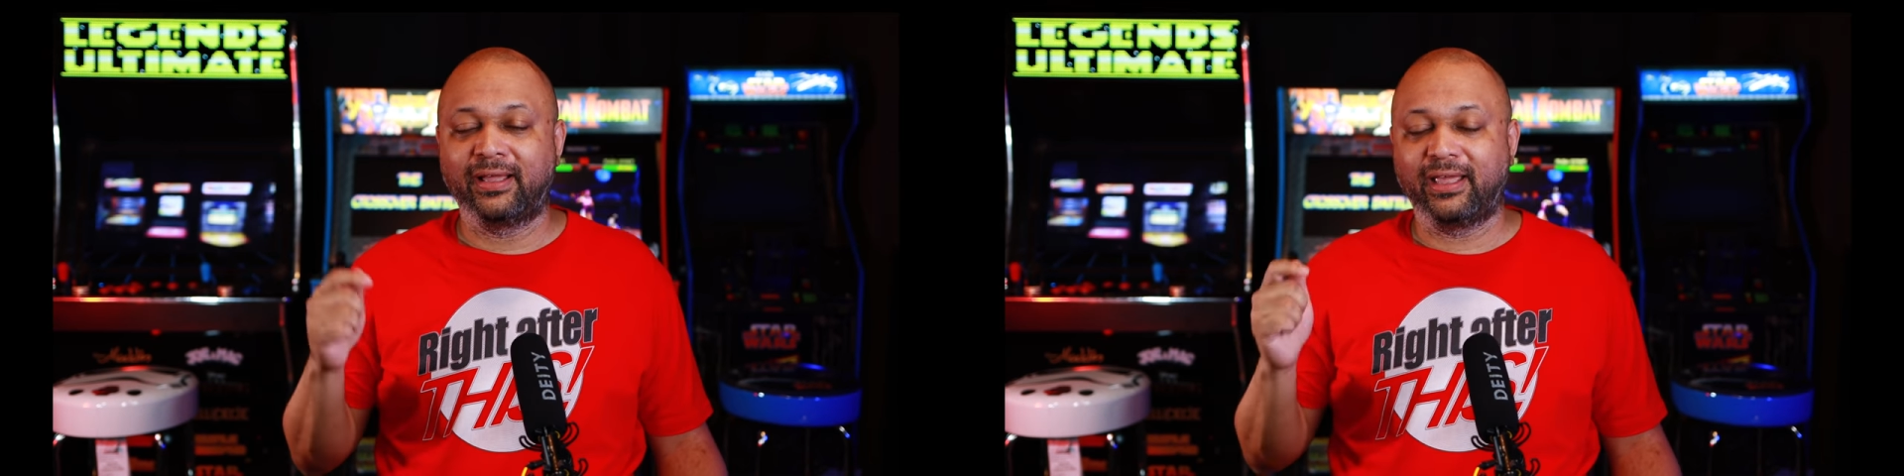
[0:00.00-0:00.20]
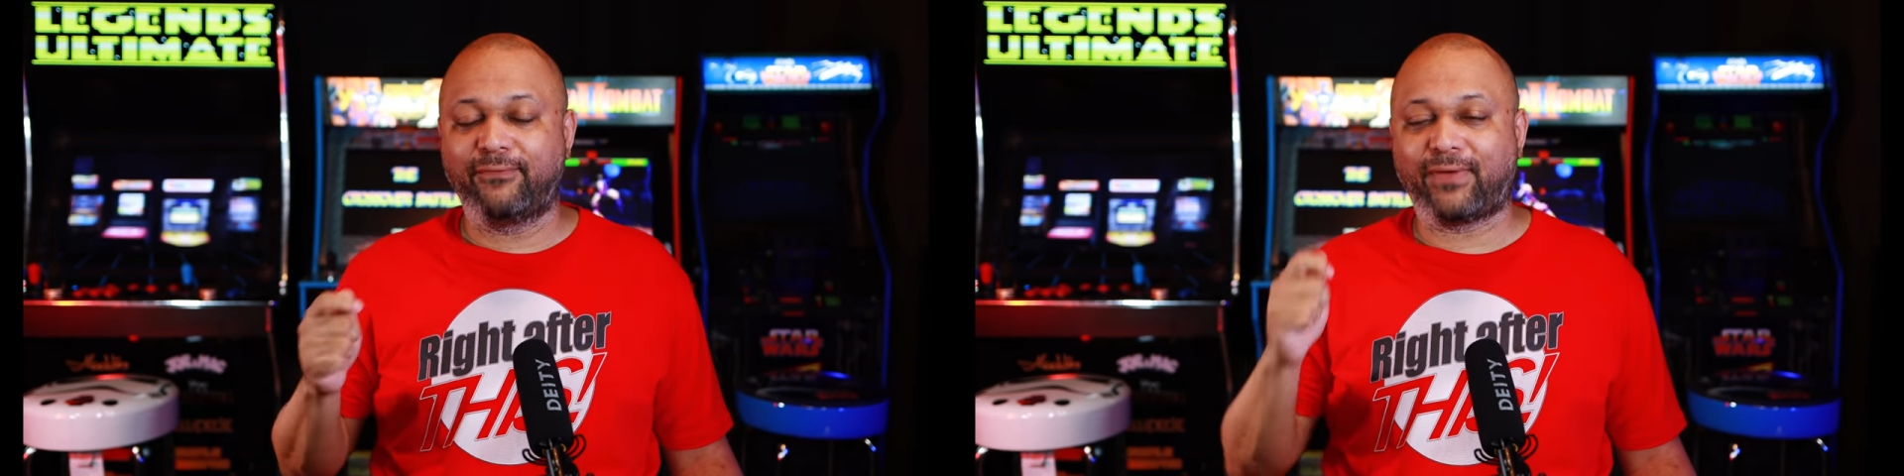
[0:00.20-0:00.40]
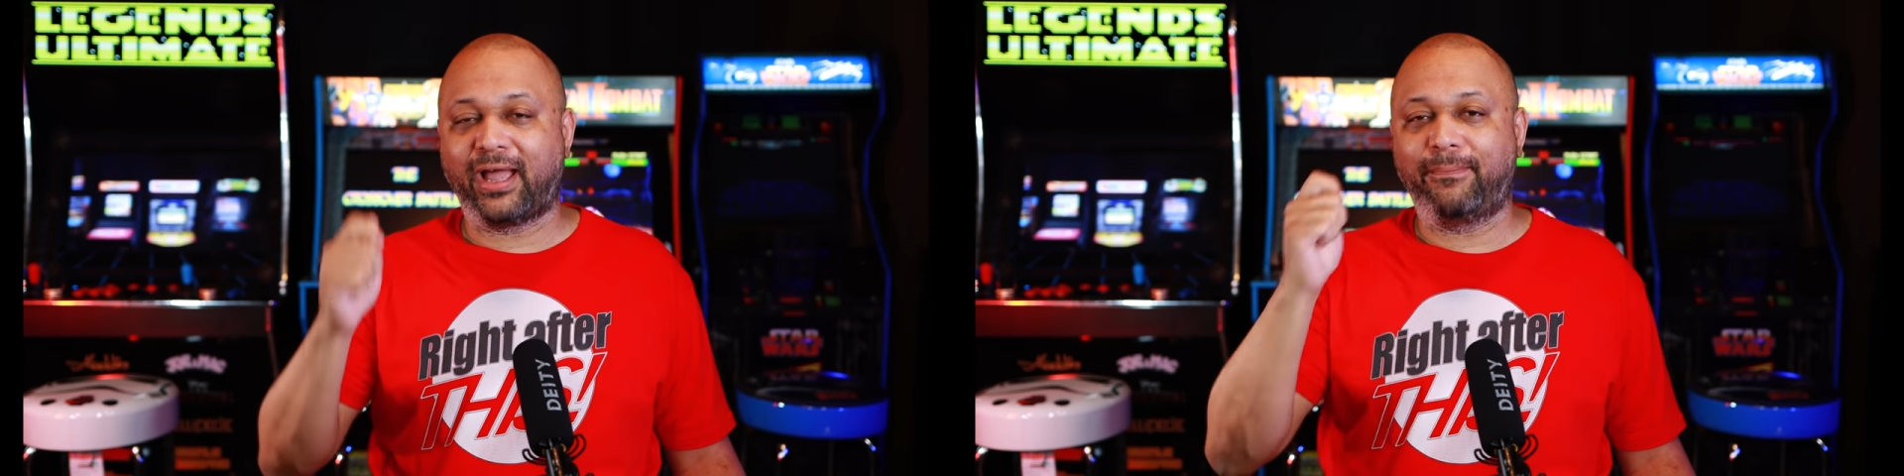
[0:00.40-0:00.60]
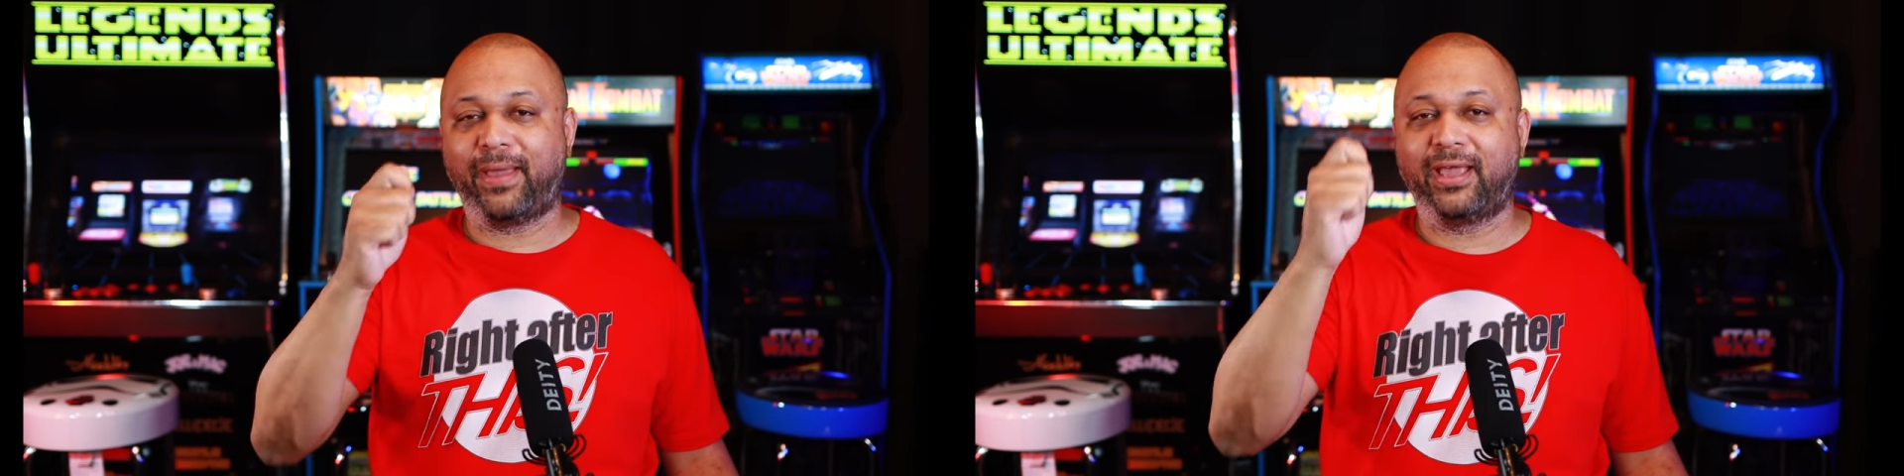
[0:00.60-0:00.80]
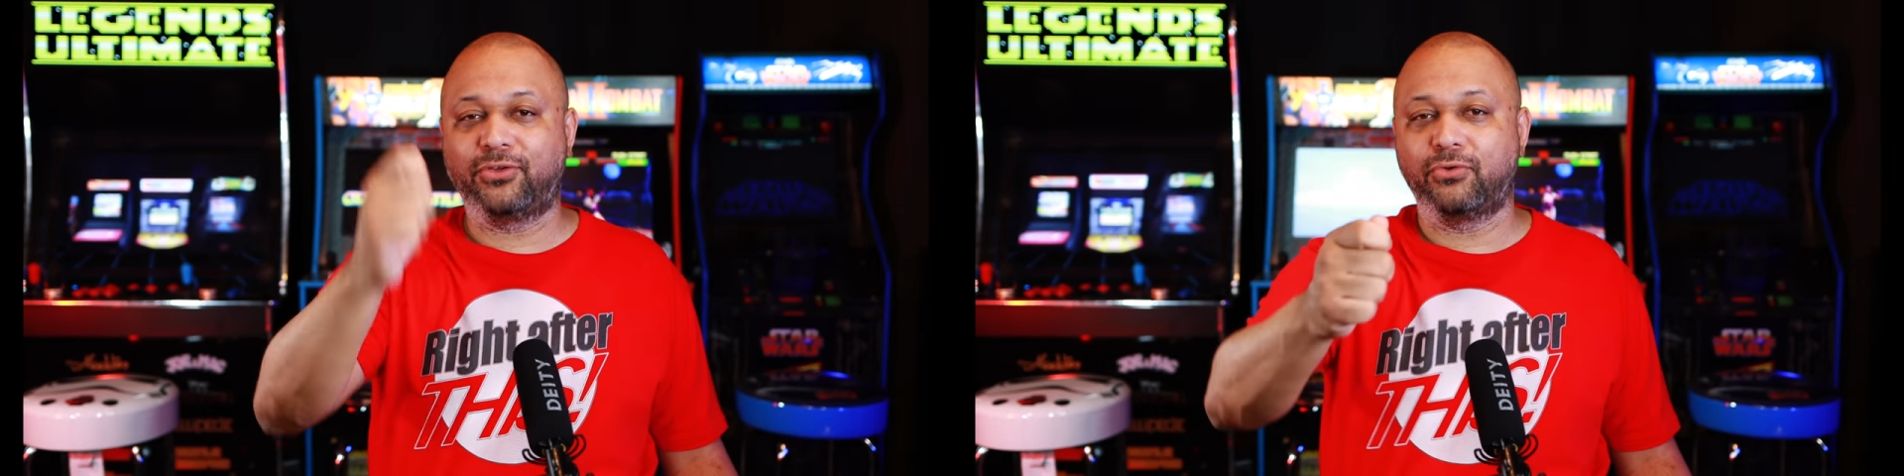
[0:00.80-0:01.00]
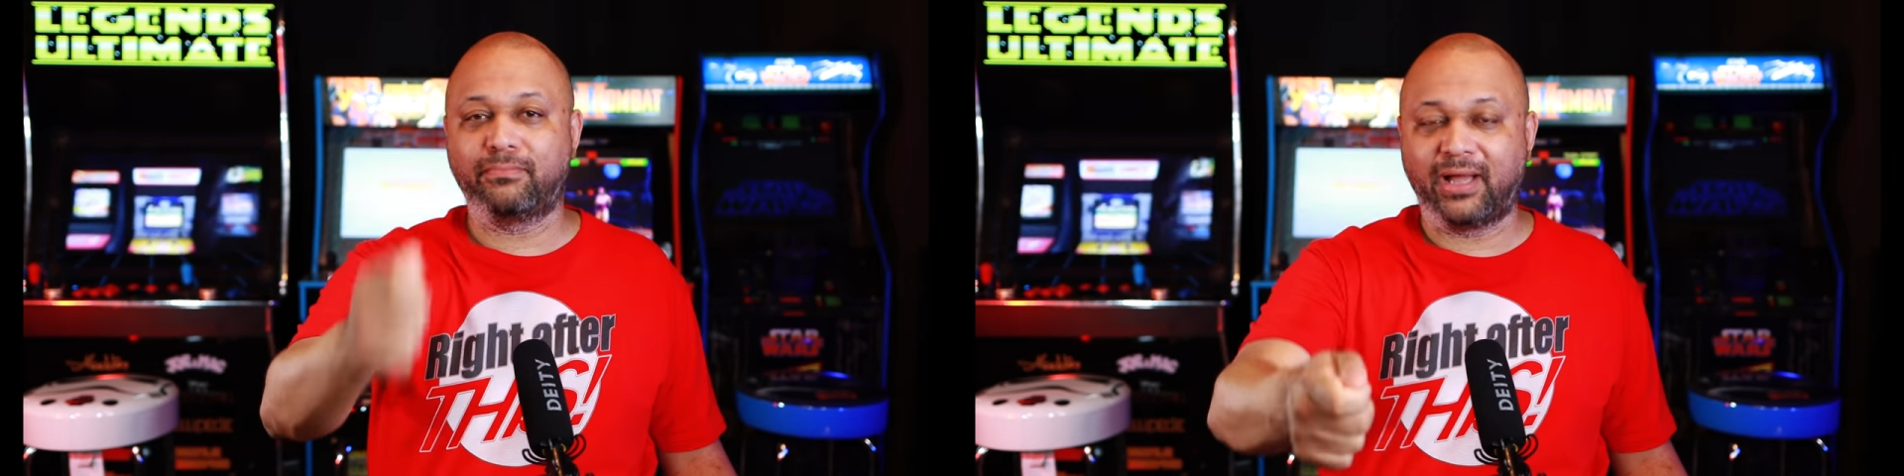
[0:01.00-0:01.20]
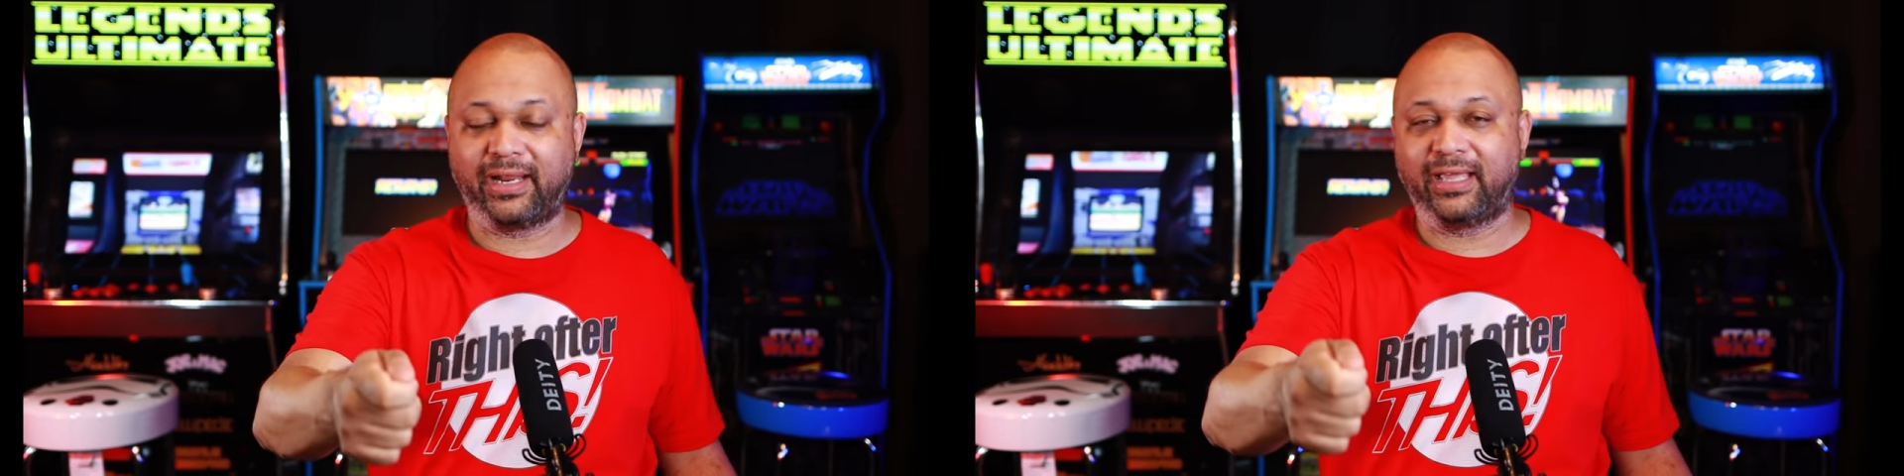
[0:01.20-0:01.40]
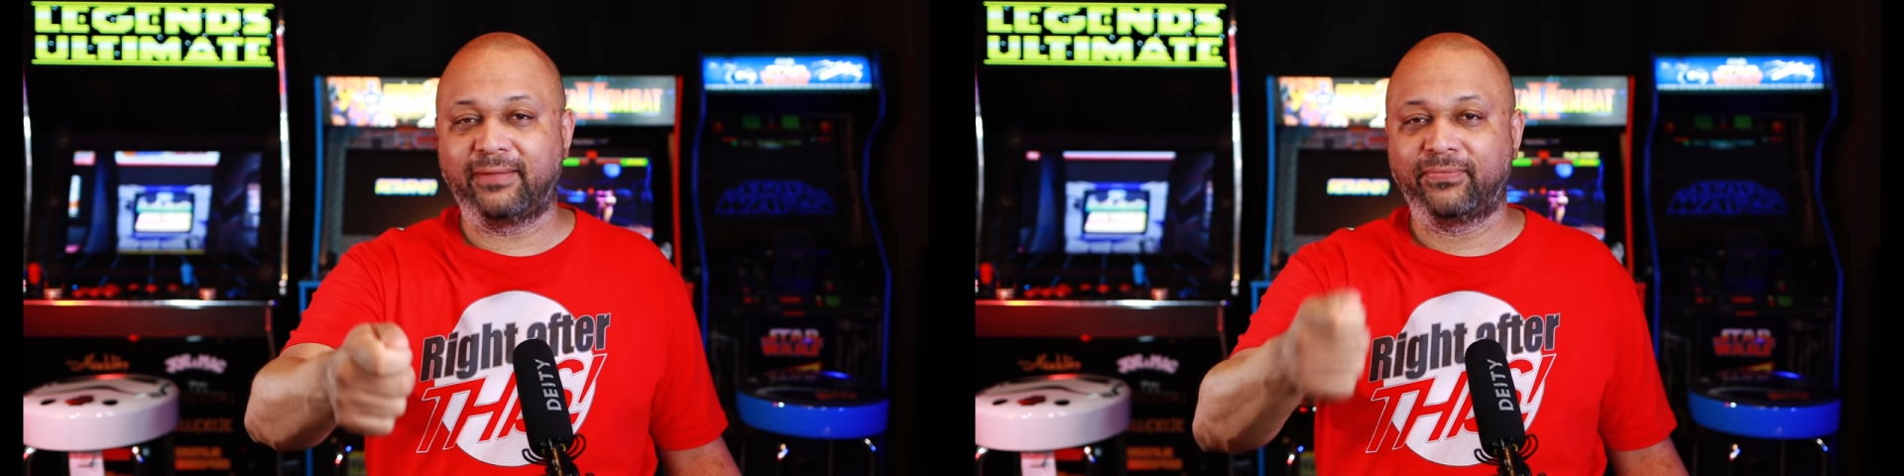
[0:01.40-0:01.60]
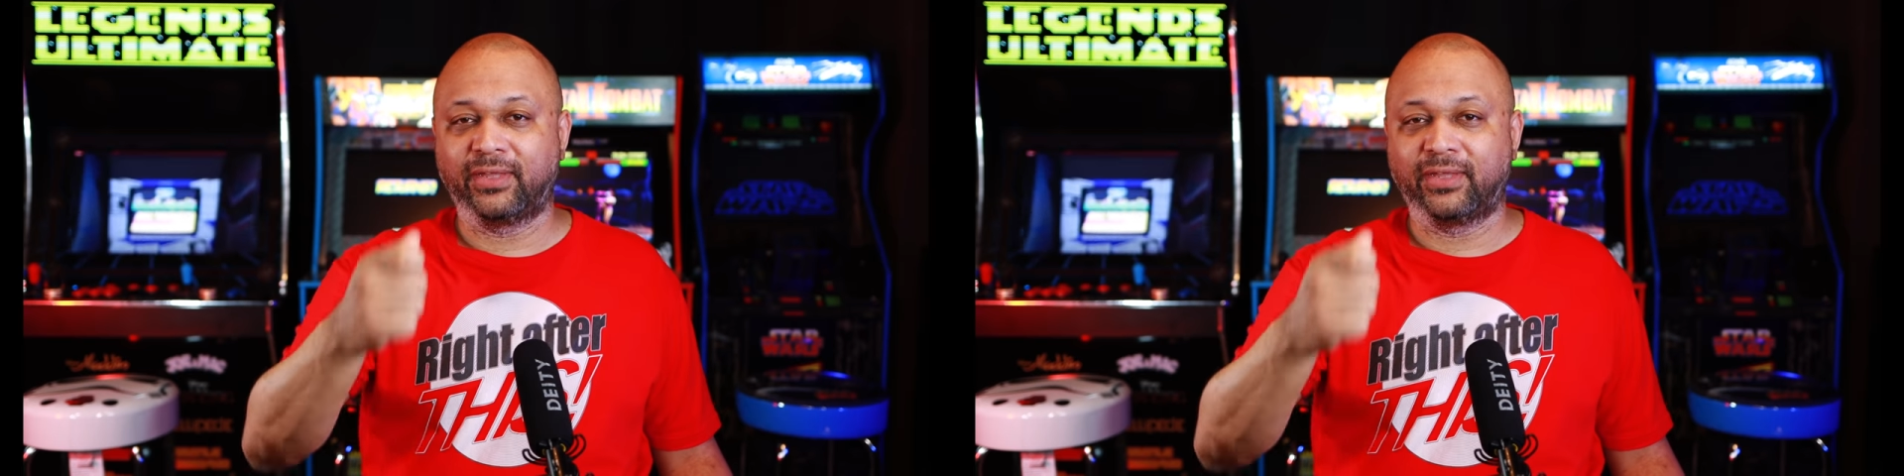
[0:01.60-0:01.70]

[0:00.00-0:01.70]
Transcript: If I pay you money,